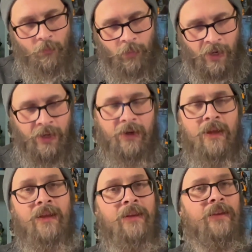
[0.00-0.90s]
But
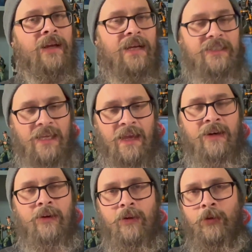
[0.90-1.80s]
like I
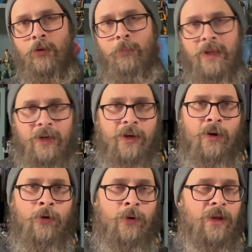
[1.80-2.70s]
said a little bit
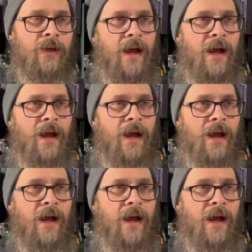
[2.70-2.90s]
ago,